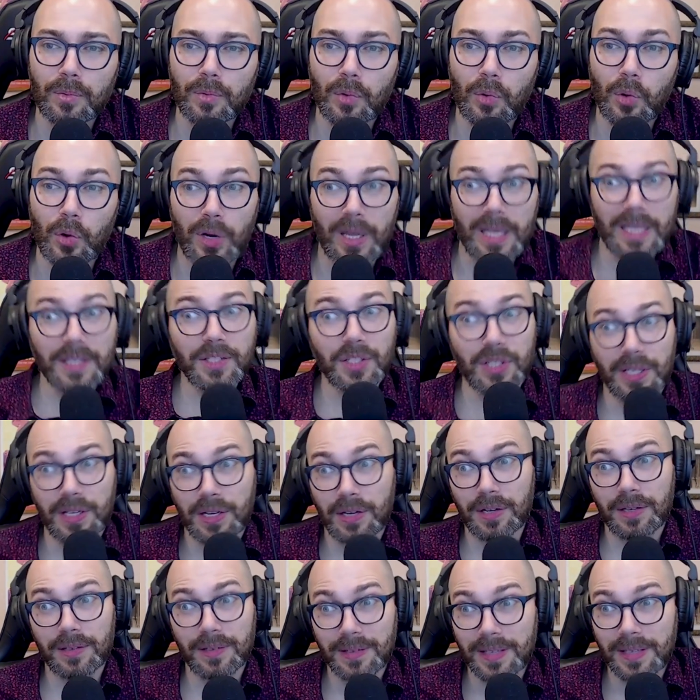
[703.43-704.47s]
Or is
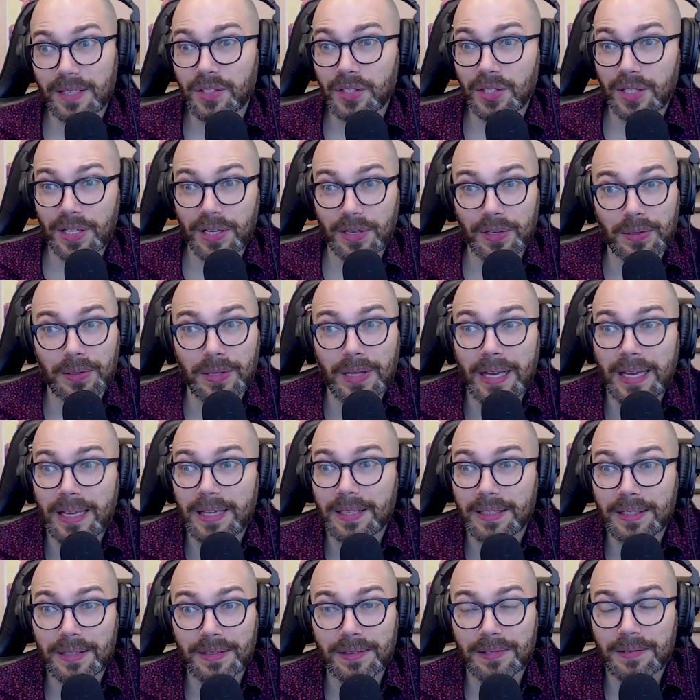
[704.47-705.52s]
there
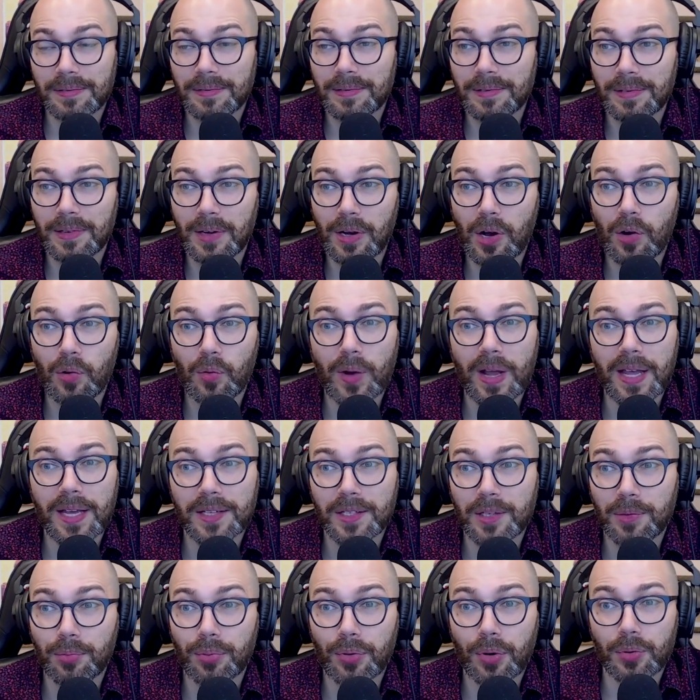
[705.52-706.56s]
like a way
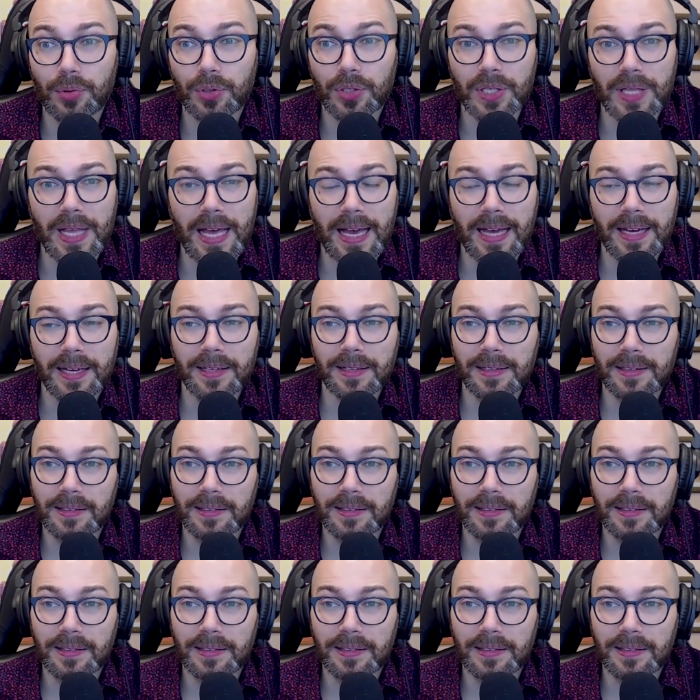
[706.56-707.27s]
to broach that?